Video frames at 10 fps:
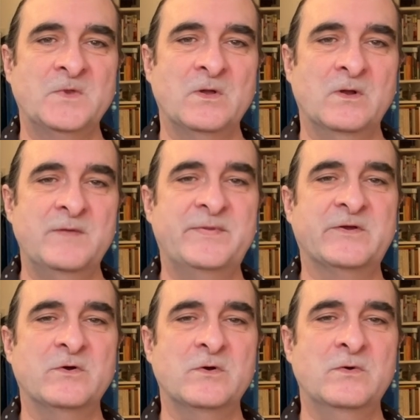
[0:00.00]

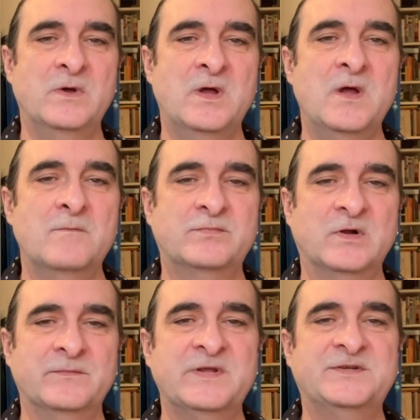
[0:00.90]
Olímpico
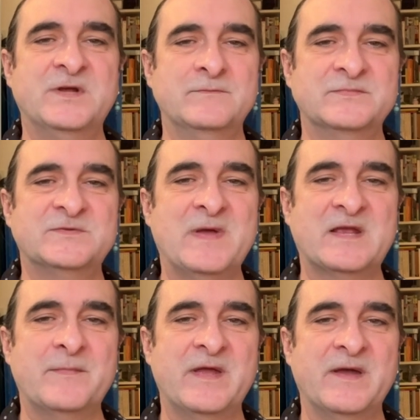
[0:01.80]
promptly dumps
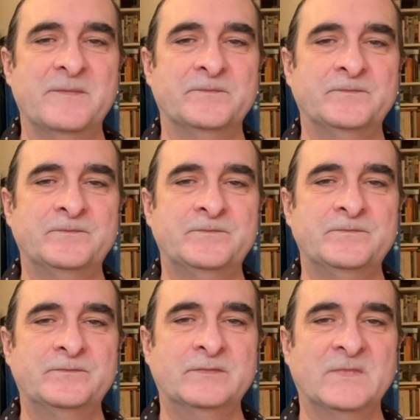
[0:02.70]
Maccabea
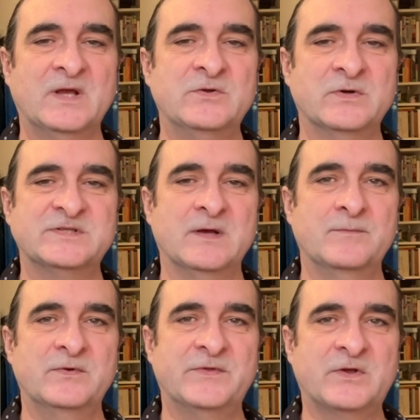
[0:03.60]
and hooks
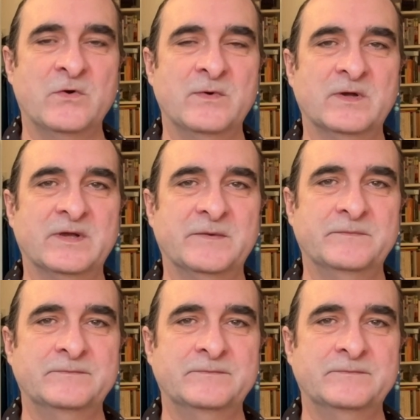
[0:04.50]
up with the co-worker.